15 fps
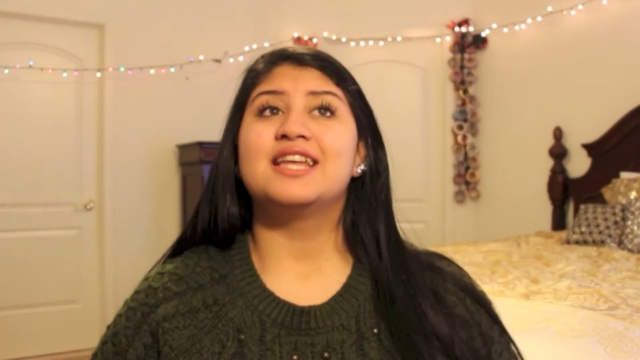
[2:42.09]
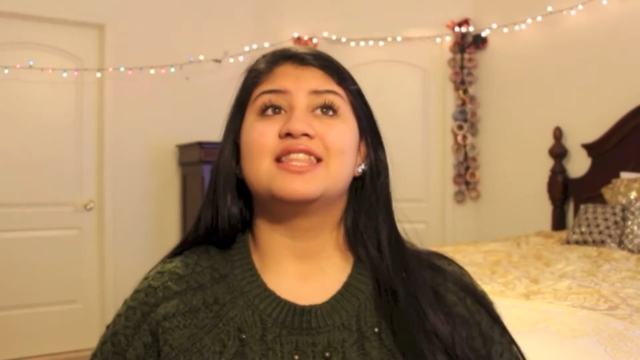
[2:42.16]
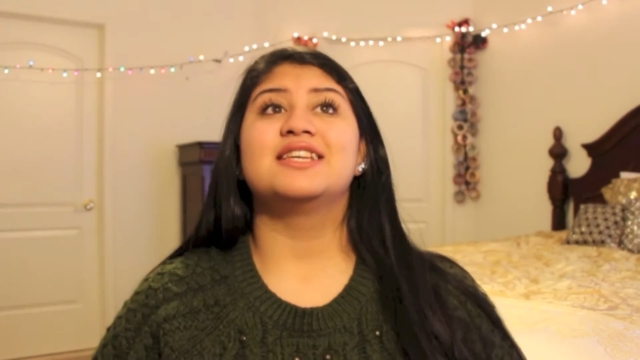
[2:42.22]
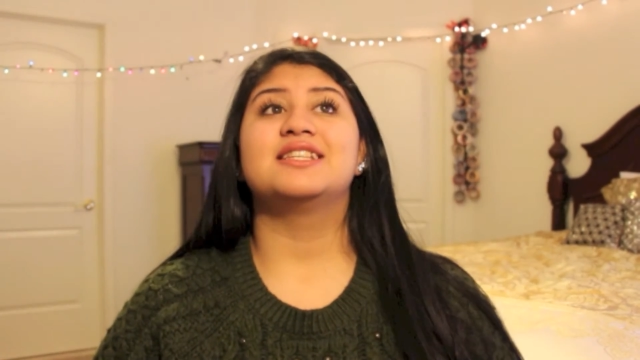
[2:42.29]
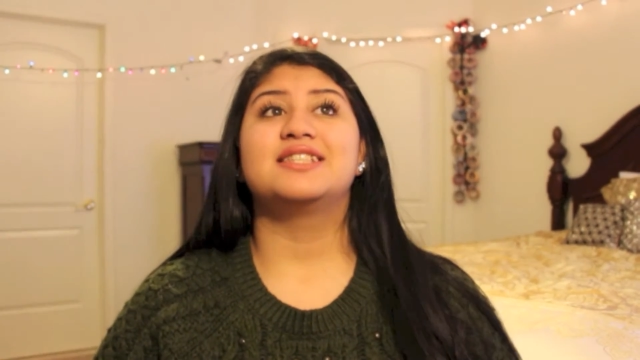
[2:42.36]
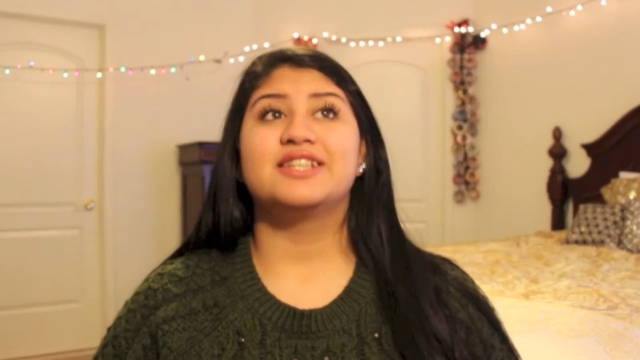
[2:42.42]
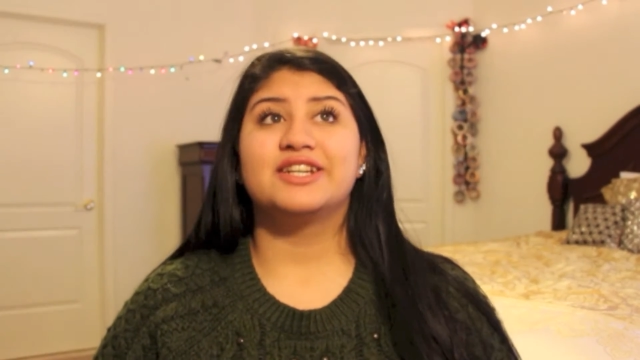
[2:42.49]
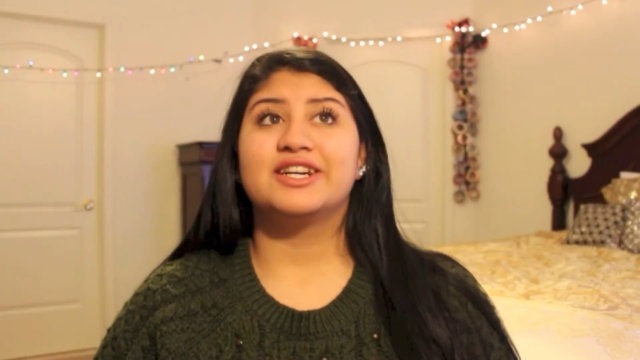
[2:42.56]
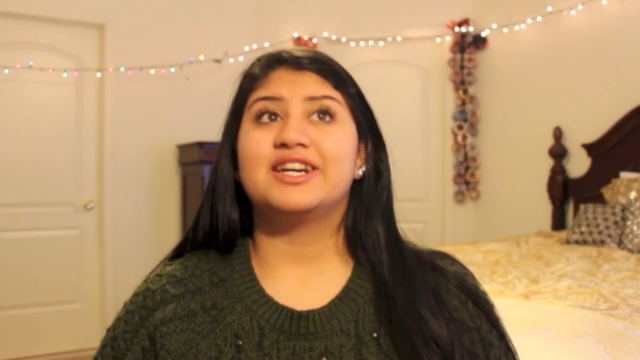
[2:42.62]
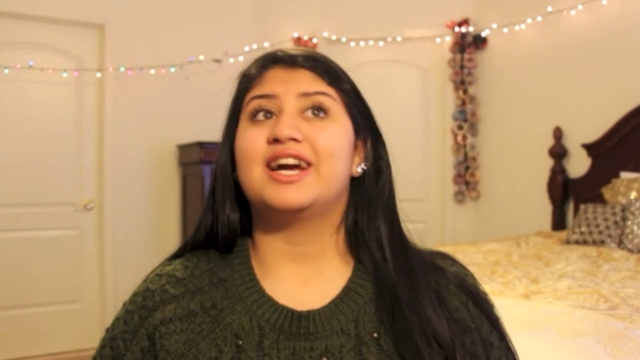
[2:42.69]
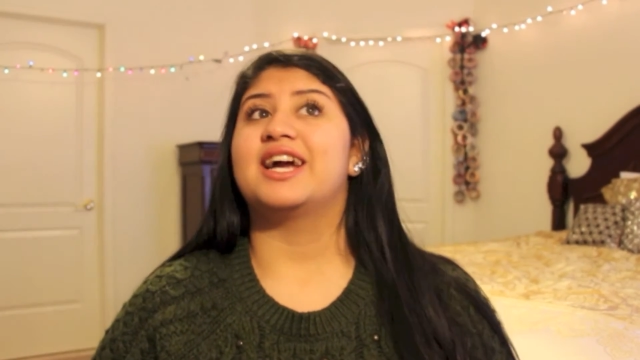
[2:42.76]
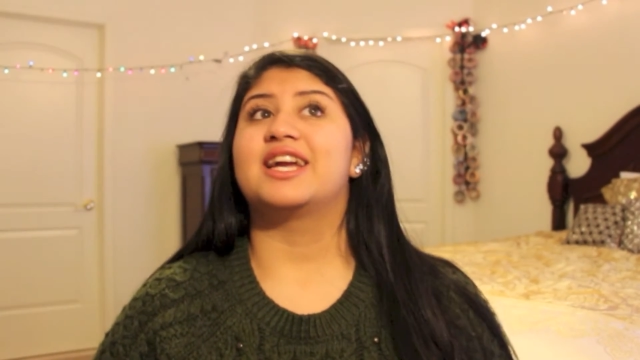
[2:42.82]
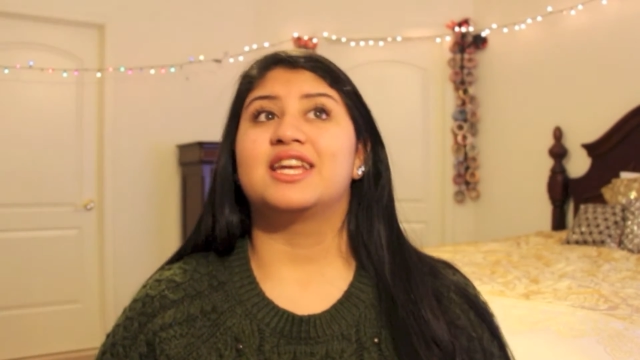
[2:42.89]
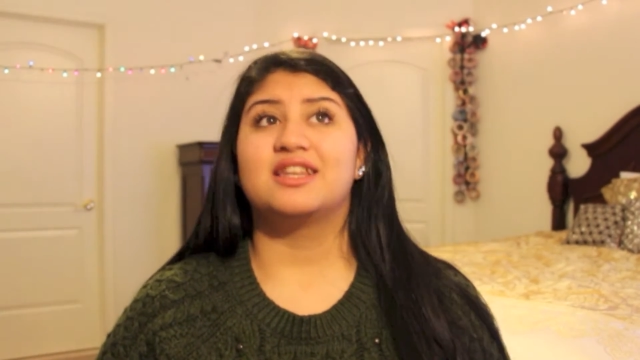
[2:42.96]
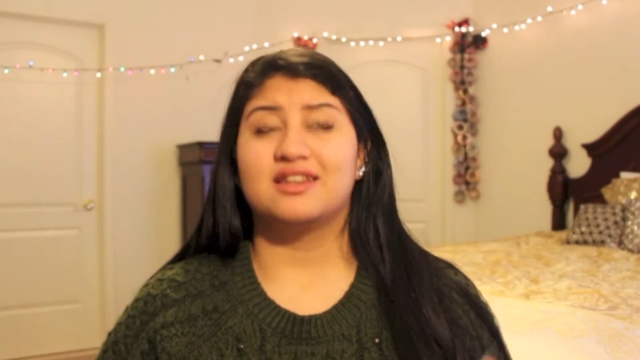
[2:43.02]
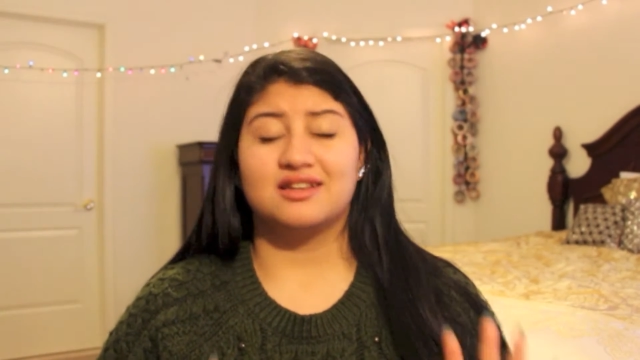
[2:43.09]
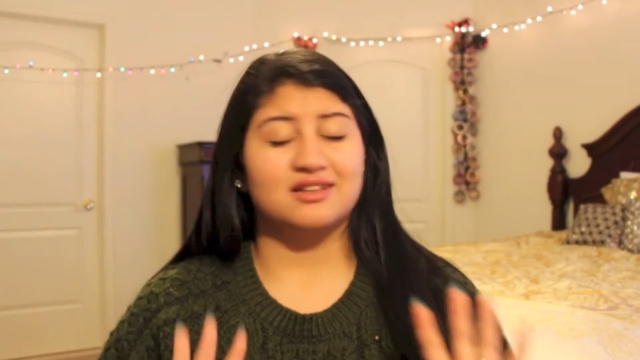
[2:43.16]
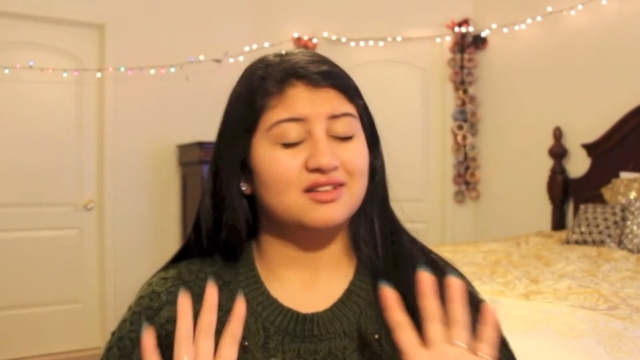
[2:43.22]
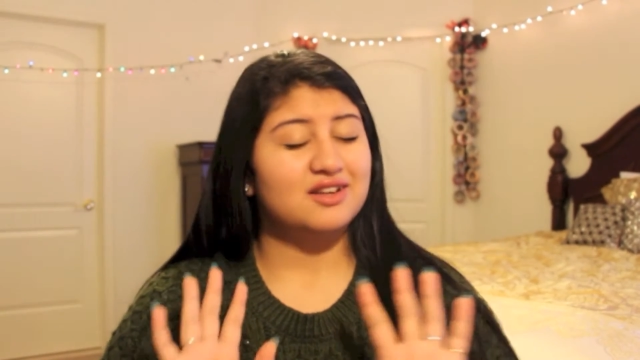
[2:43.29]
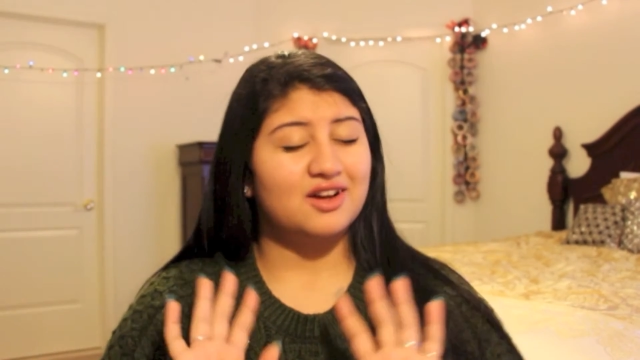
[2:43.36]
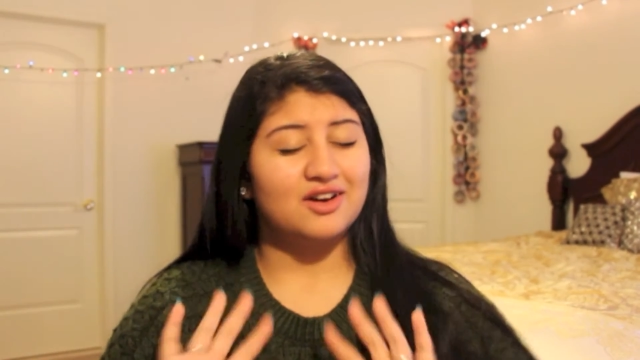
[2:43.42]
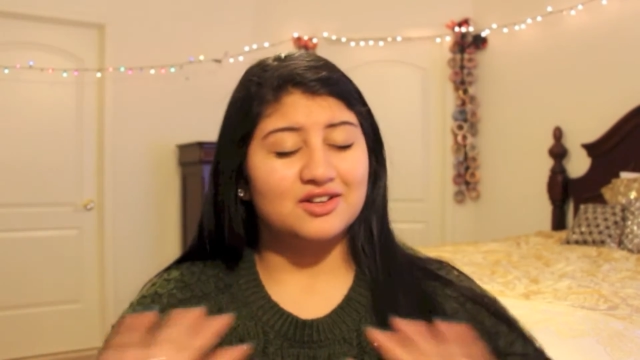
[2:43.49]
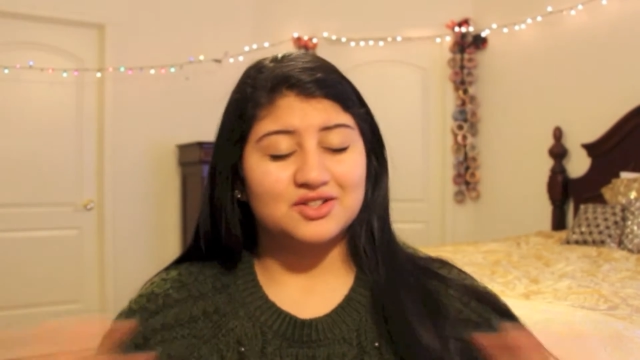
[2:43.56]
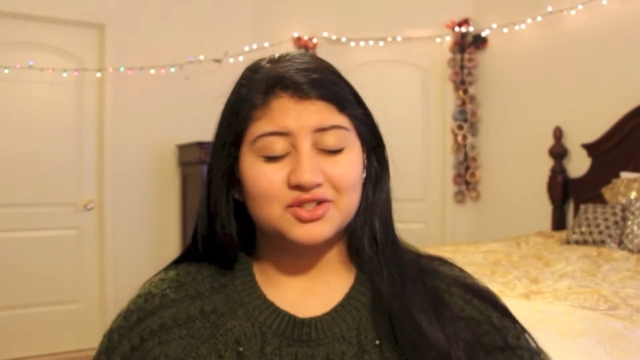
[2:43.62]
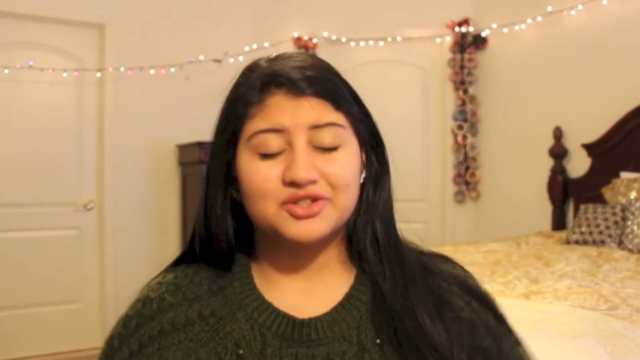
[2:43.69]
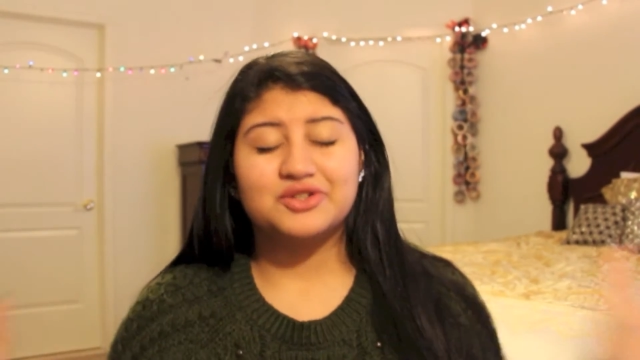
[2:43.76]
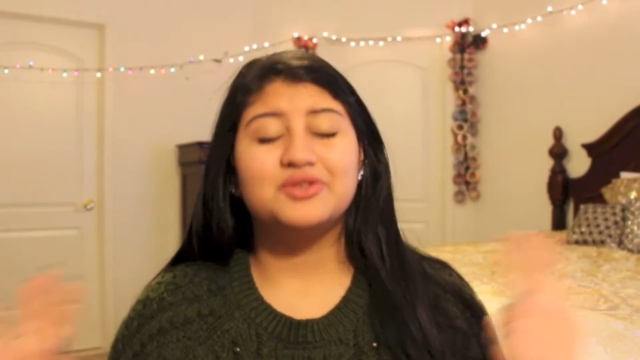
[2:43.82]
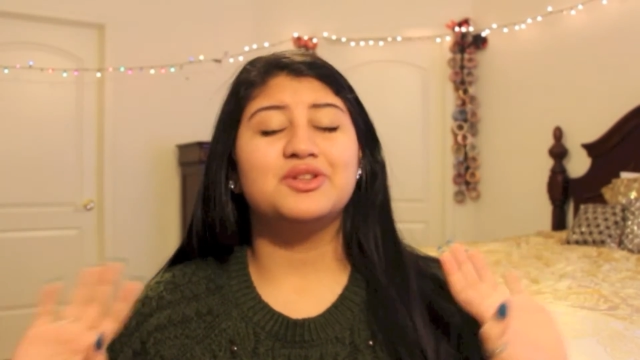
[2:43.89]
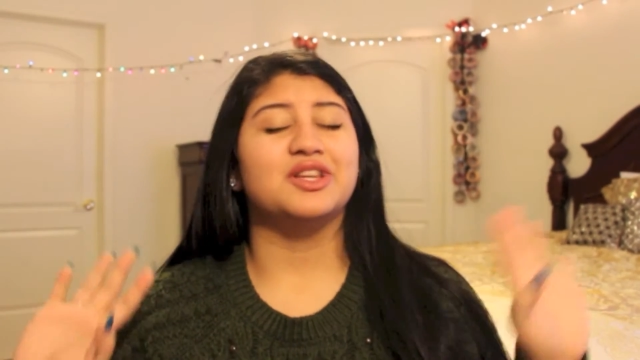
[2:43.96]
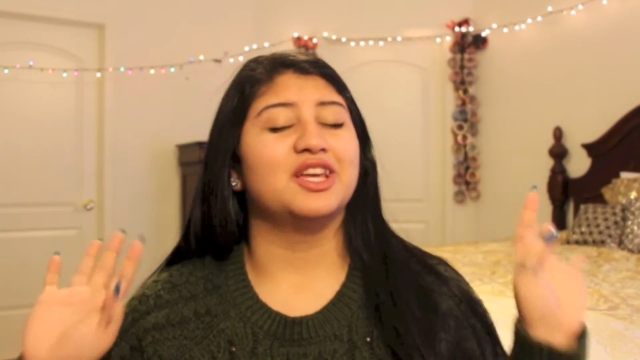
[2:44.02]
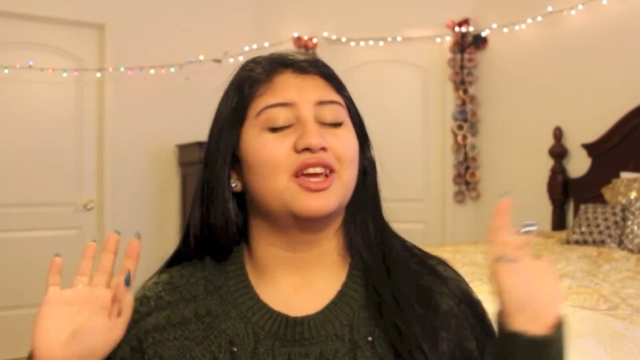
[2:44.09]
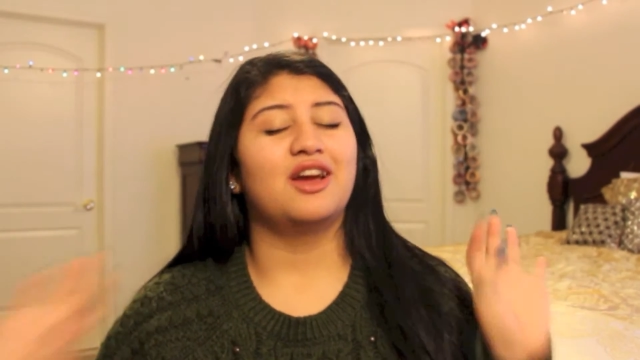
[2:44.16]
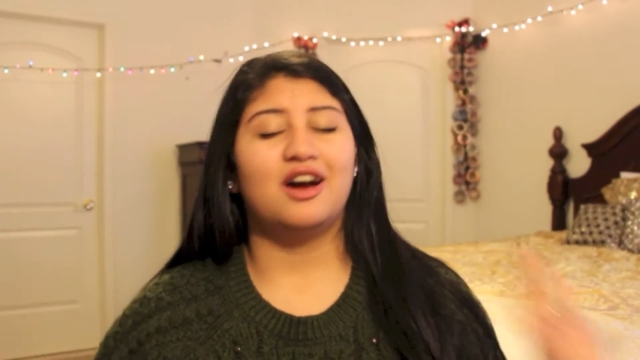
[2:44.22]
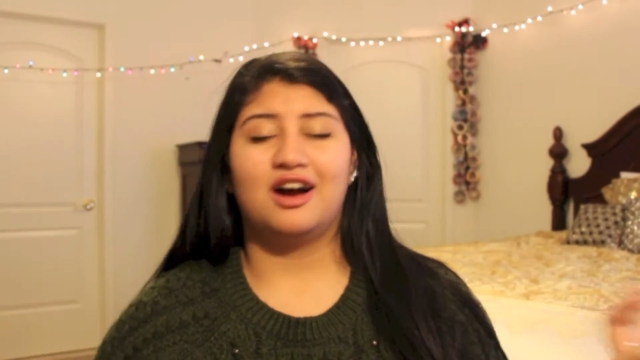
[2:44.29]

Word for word: This year I can truly,